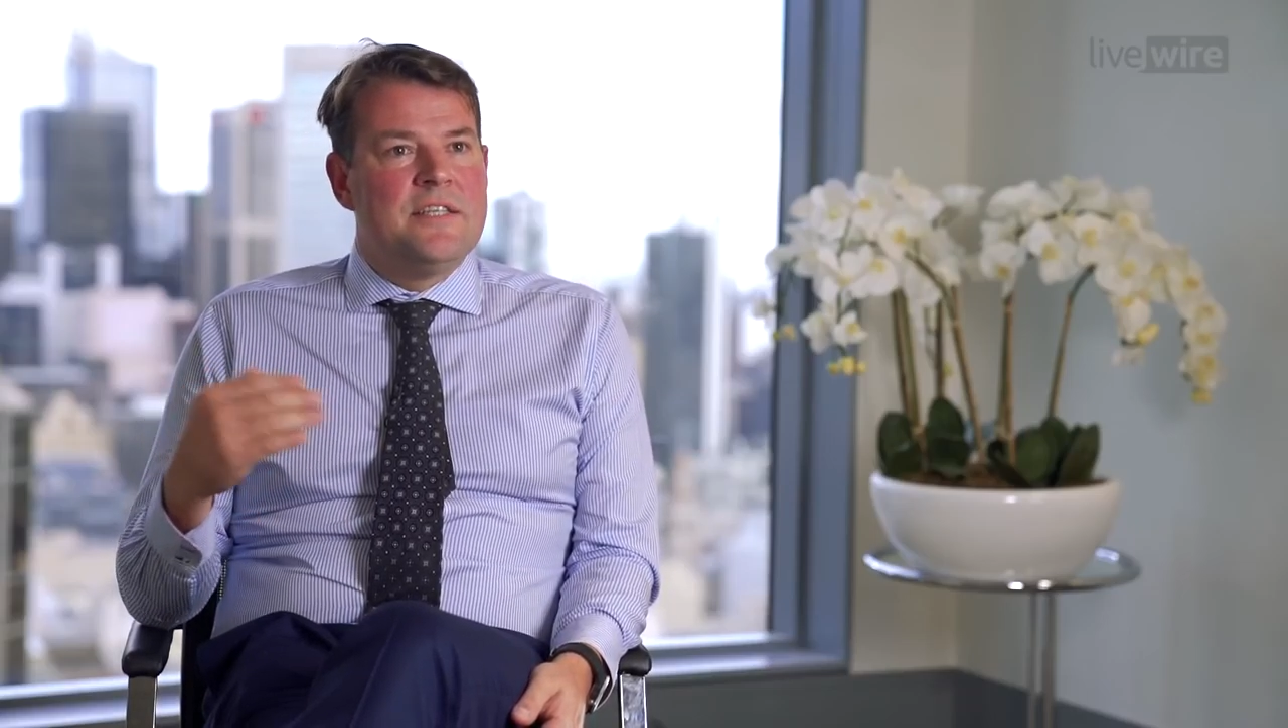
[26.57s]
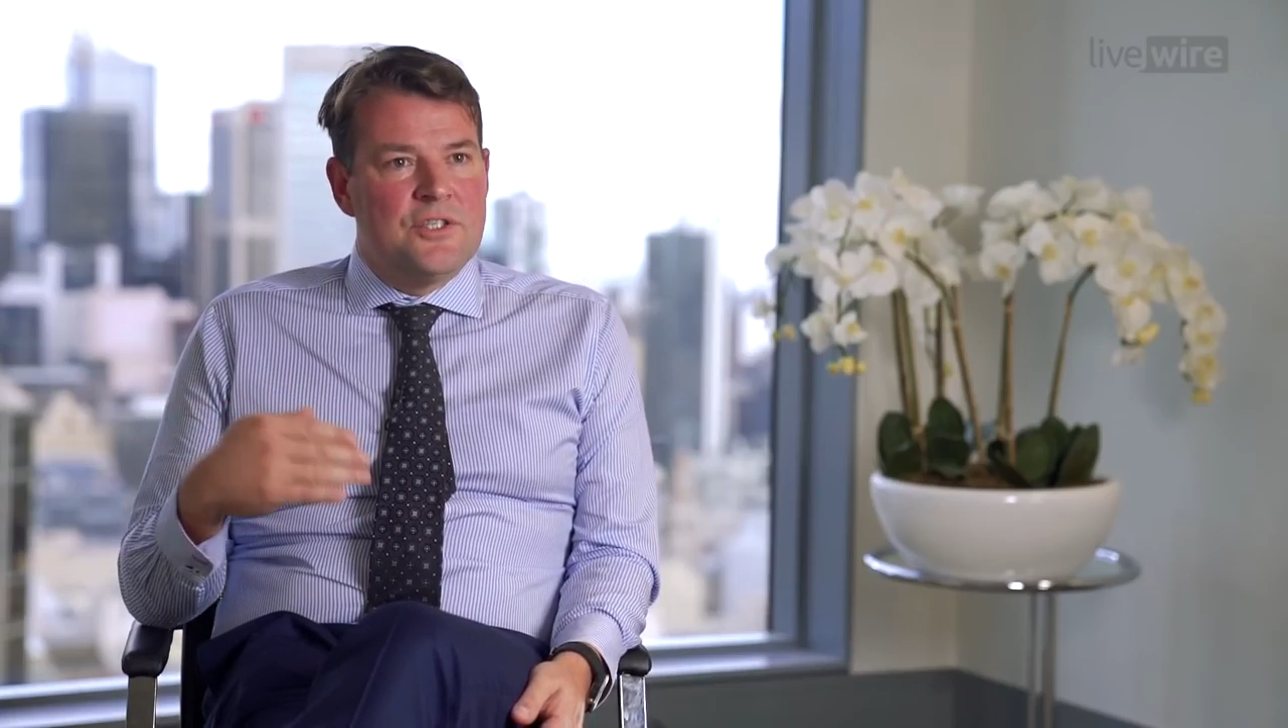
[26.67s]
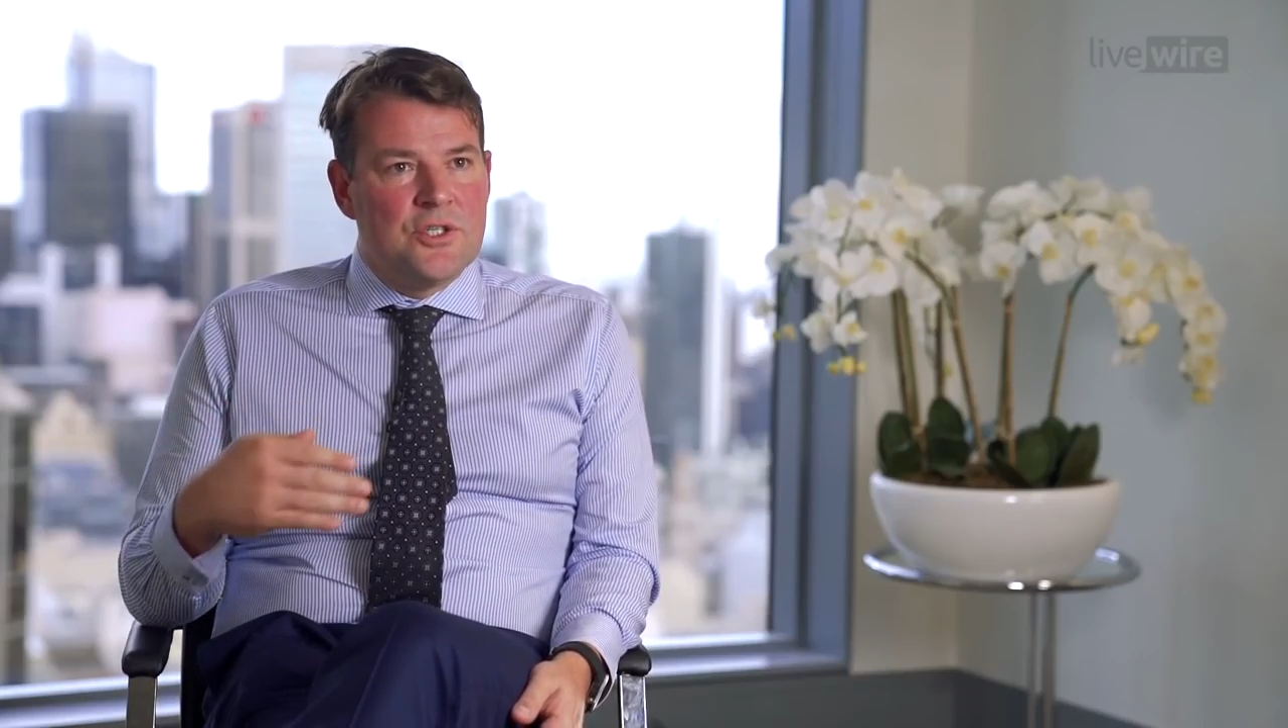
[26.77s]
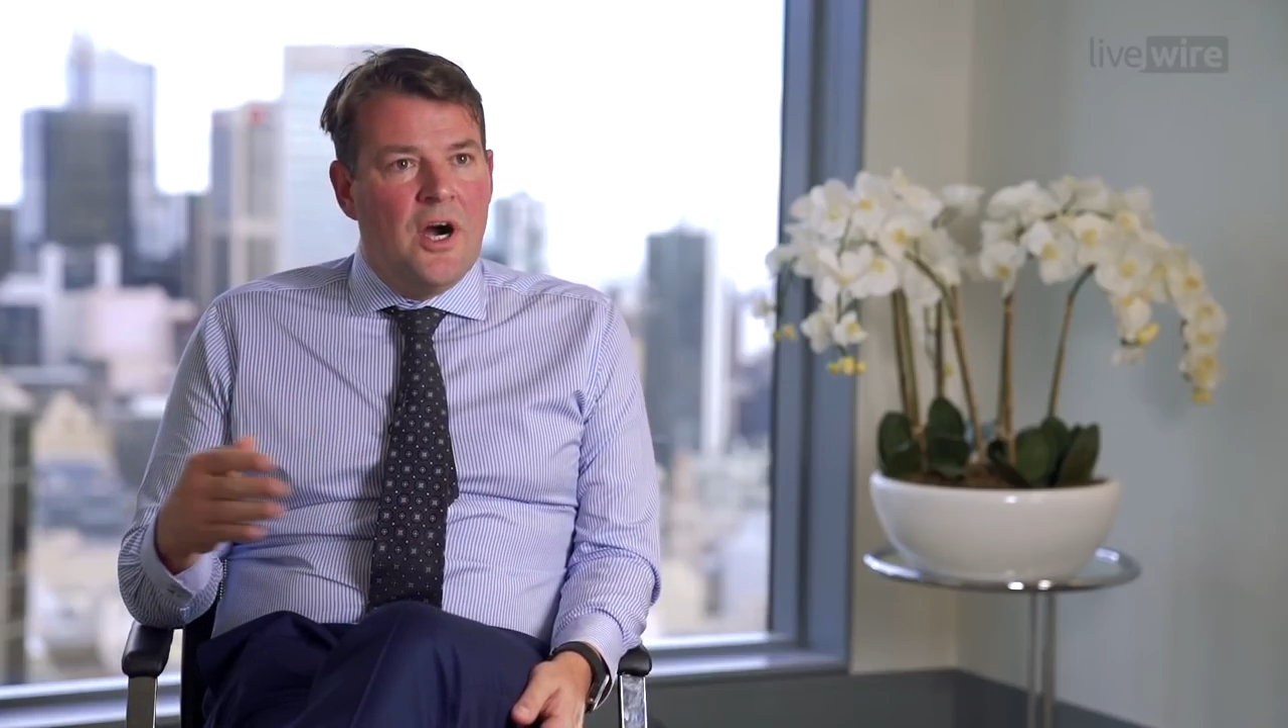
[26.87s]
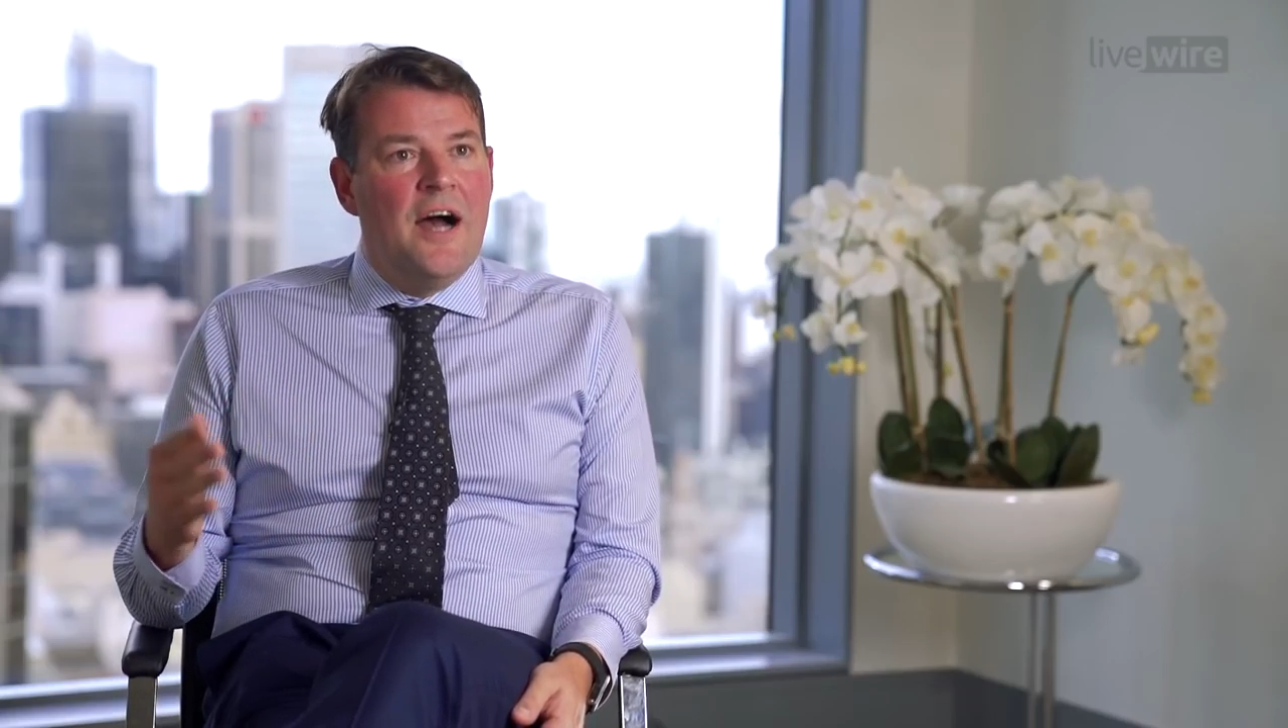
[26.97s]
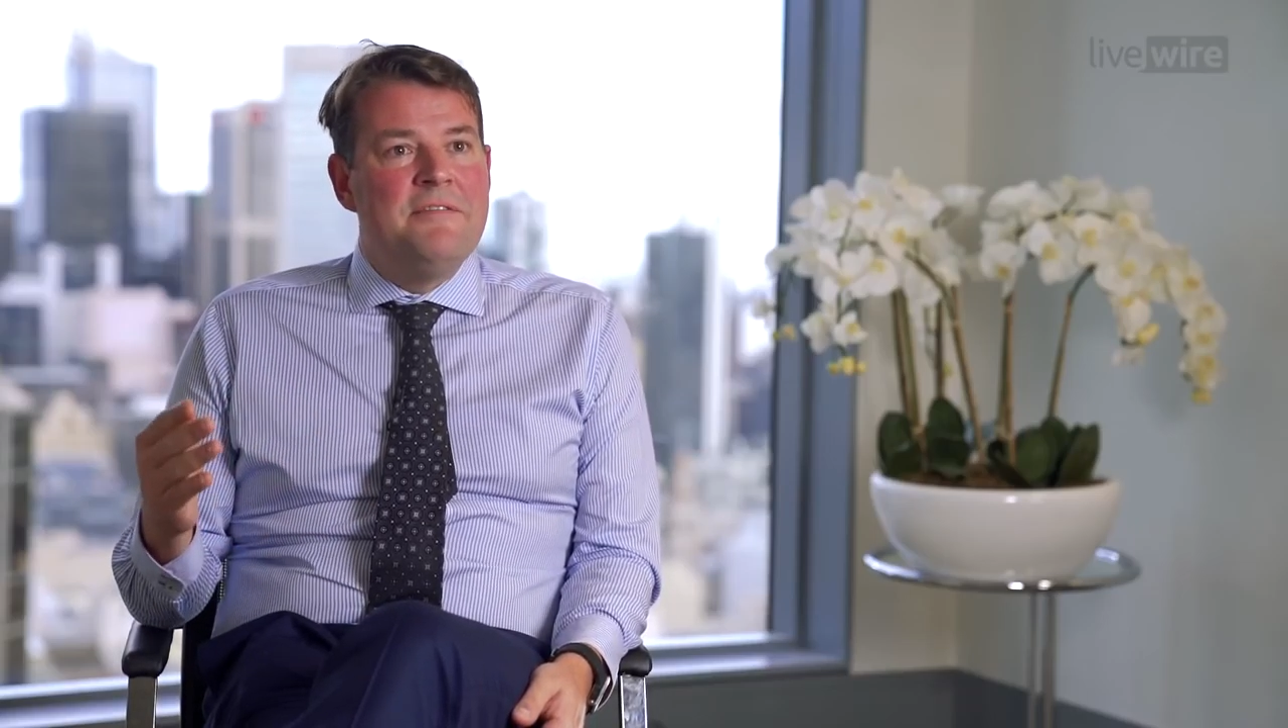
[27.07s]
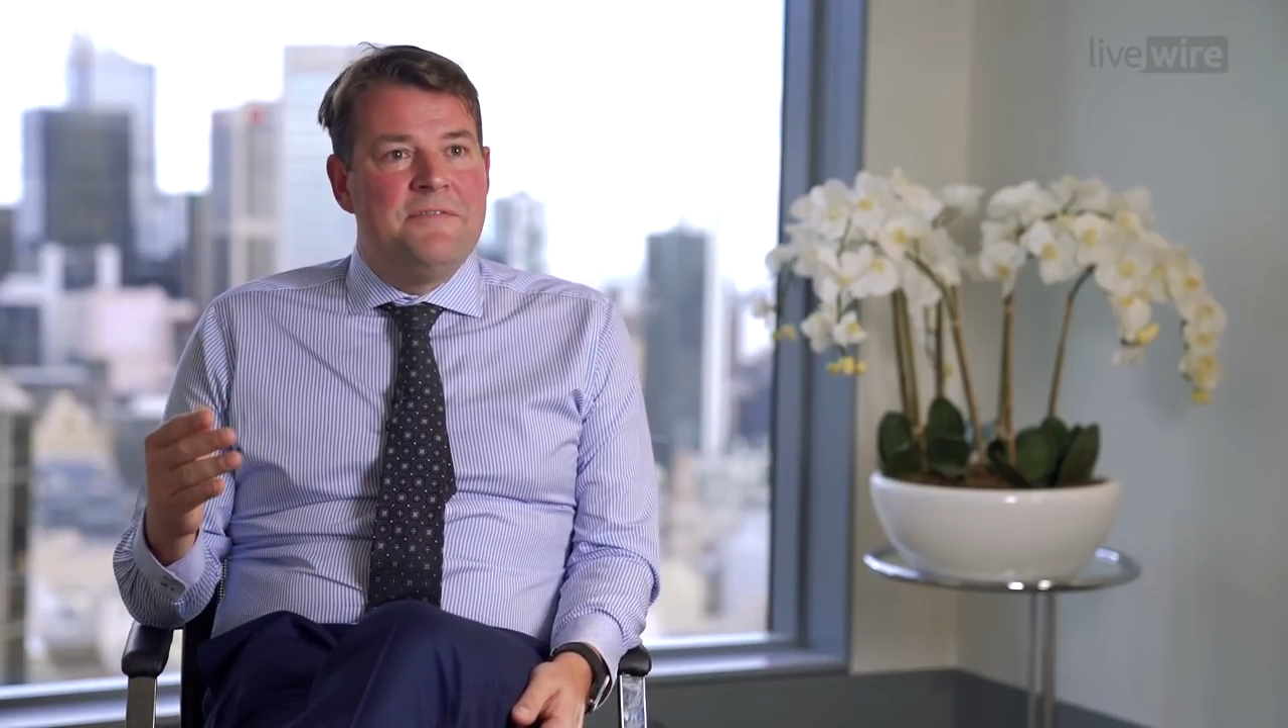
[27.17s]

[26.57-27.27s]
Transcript: that drive